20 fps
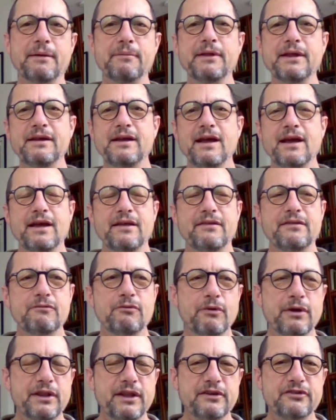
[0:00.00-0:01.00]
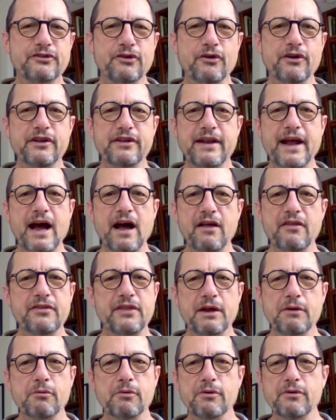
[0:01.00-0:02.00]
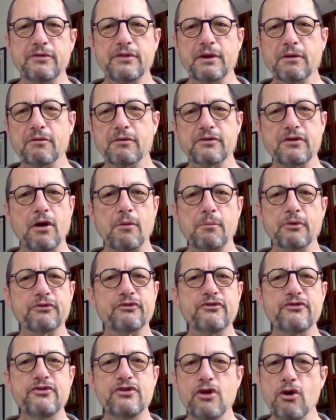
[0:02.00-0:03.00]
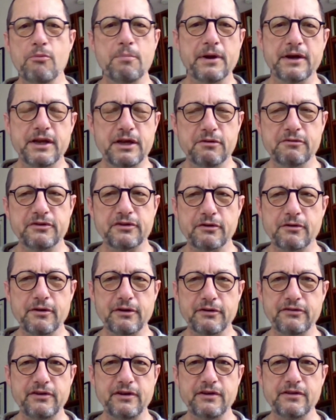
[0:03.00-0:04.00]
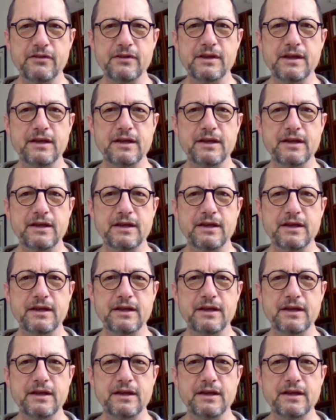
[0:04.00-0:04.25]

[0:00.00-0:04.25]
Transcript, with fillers: I mean, when they started out, they were there was almost nobody who was a Christian in,